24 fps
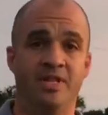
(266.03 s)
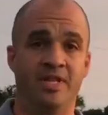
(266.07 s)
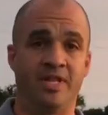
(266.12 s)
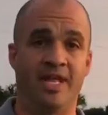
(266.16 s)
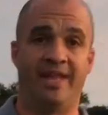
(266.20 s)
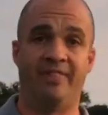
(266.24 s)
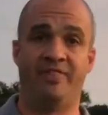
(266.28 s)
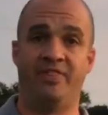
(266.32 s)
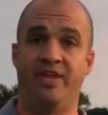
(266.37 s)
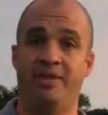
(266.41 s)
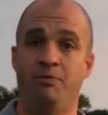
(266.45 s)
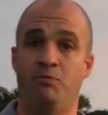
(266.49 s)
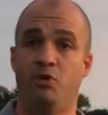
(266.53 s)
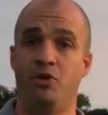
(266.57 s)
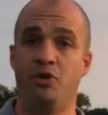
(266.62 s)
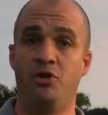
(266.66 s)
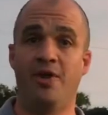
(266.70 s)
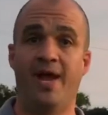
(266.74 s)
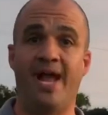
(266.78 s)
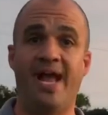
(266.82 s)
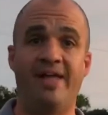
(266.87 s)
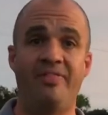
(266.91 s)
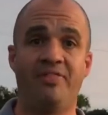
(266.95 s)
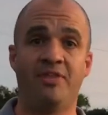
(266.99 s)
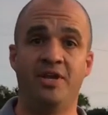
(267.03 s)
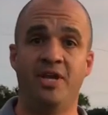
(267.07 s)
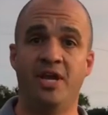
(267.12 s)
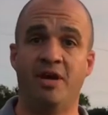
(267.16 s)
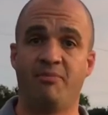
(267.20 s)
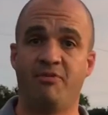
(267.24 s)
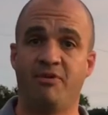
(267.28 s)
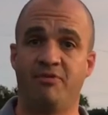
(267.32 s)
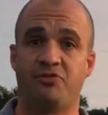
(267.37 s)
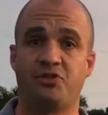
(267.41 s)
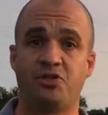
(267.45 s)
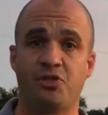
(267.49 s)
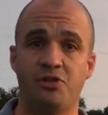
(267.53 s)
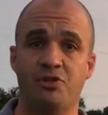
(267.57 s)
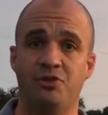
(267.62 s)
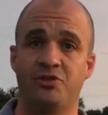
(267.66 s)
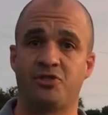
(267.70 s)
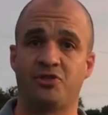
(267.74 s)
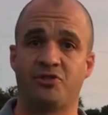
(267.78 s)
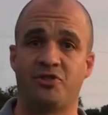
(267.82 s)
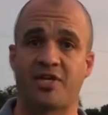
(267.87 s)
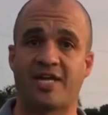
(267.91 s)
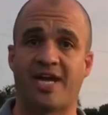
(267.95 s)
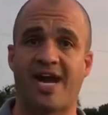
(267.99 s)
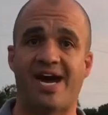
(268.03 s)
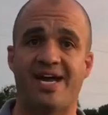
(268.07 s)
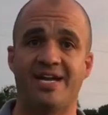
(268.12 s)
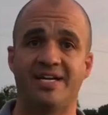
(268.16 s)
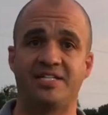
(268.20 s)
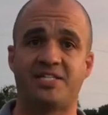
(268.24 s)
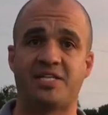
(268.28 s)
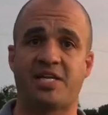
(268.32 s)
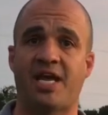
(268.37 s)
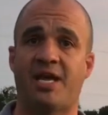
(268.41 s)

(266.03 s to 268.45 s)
And then when you add the number of students on the college